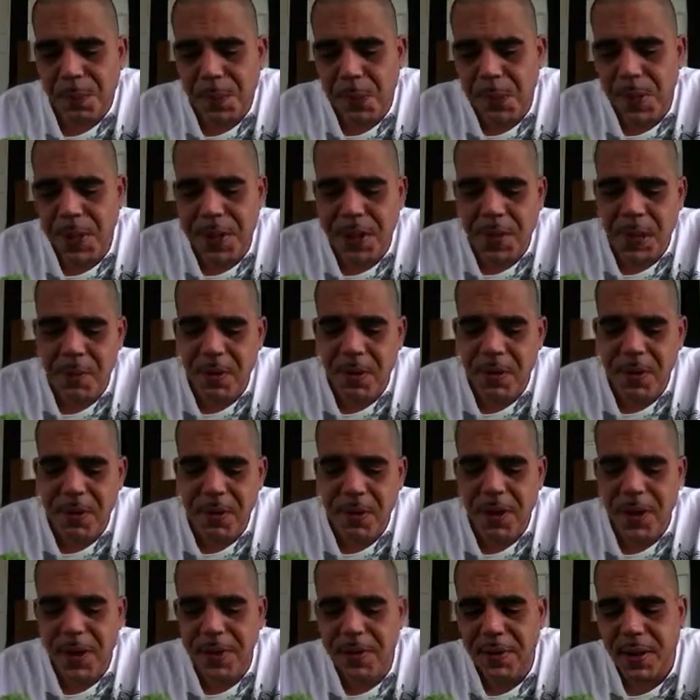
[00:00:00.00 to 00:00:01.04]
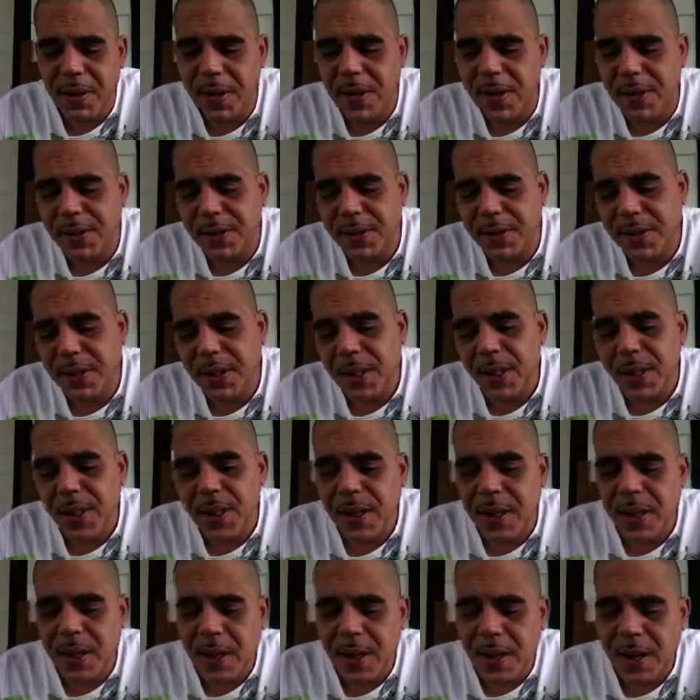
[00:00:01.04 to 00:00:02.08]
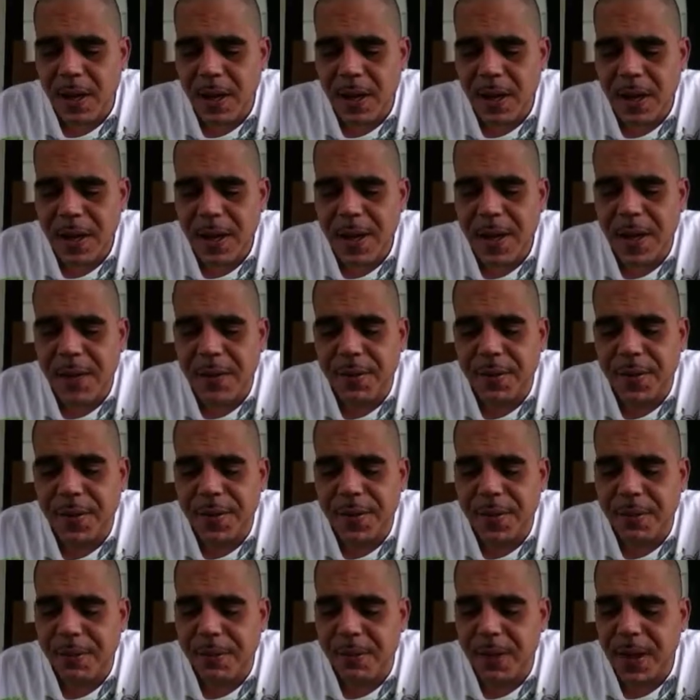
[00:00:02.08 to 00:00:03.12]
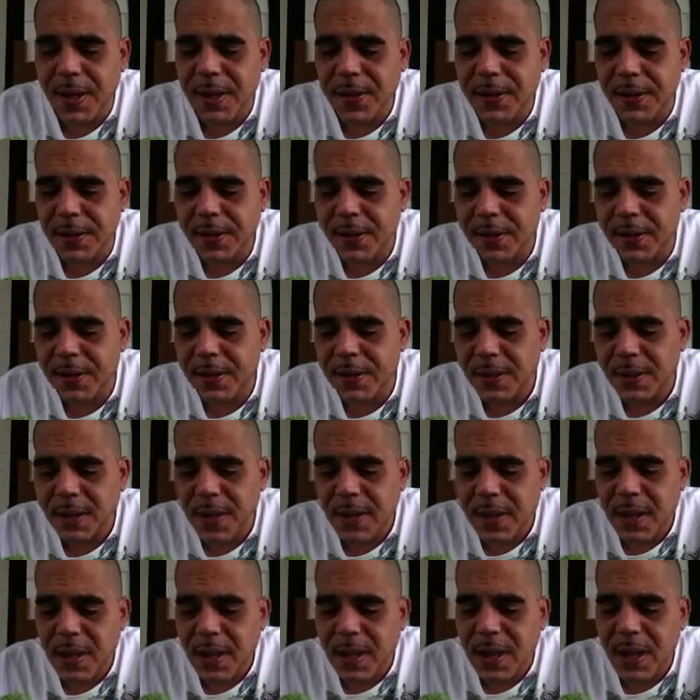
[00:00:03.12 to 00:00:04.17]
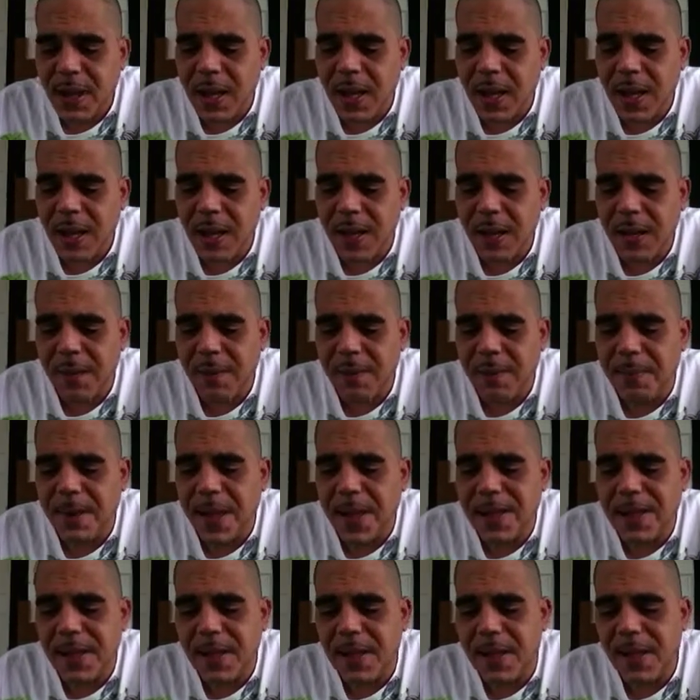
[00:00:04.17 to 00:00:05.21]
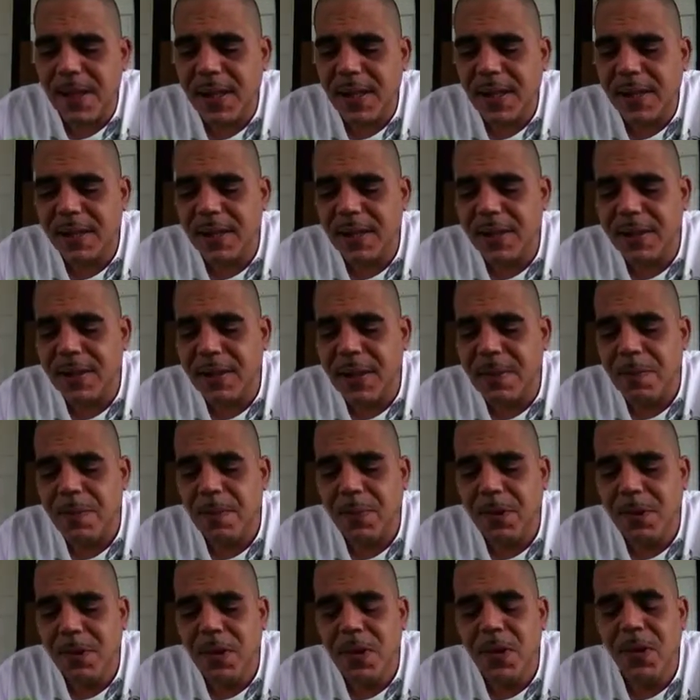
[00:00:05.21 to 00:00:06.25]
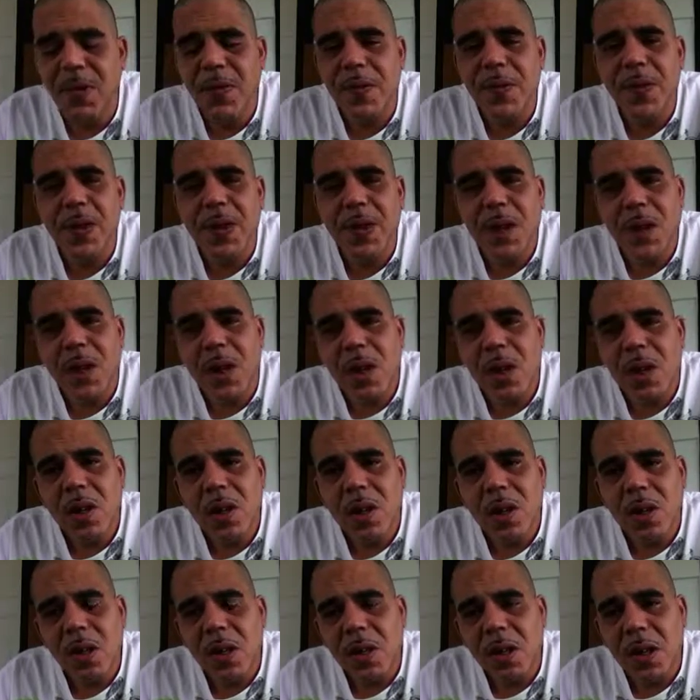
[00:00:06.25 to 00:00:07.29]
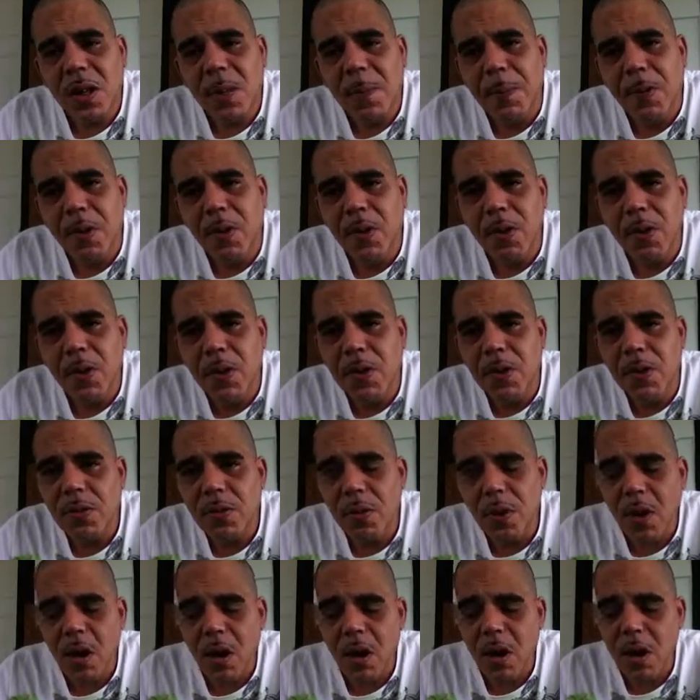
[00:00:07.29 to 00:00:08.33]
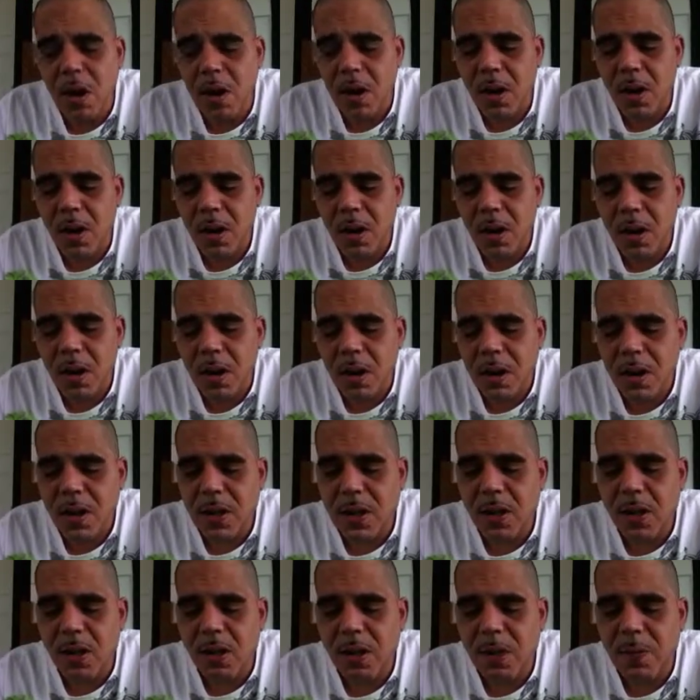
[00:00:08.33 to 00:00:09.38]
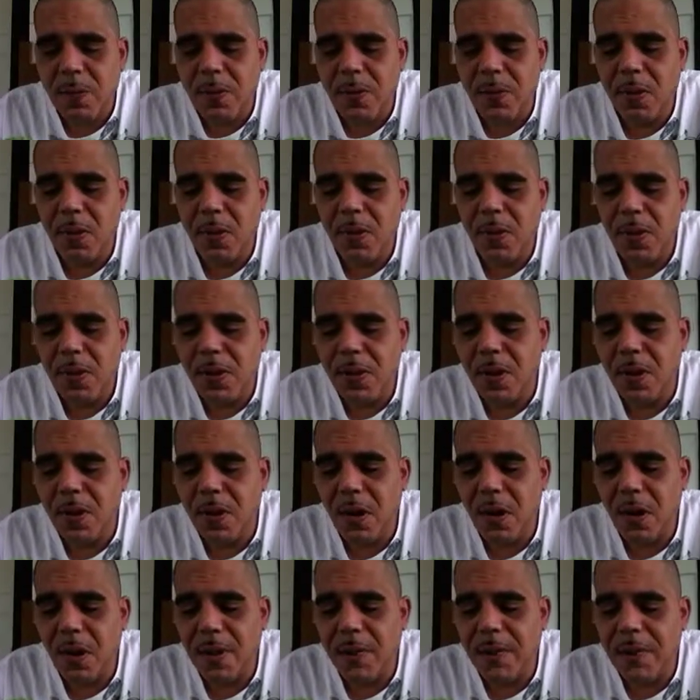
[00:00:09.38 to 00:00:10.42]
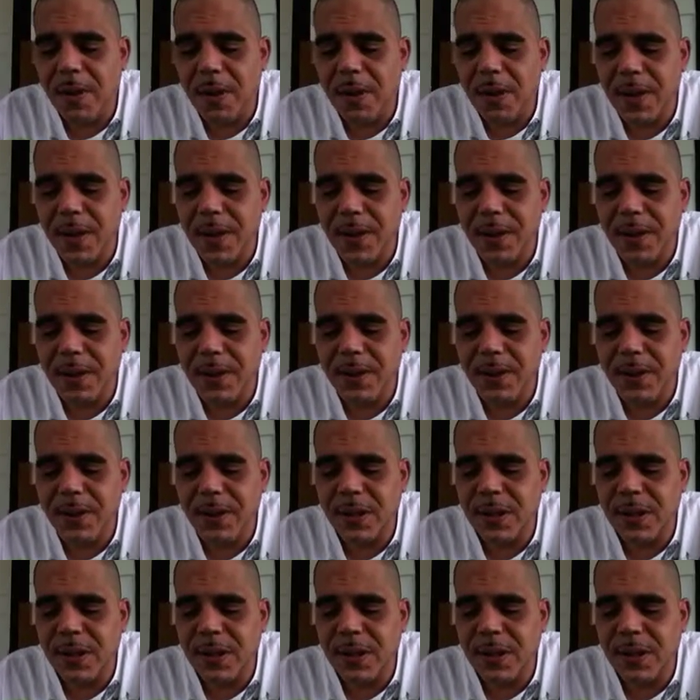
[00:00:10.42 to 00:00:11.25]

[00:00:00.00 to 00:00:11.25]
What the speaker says: Point number 3 was increase in presence, and basically just improve who you are. Improve who you are, because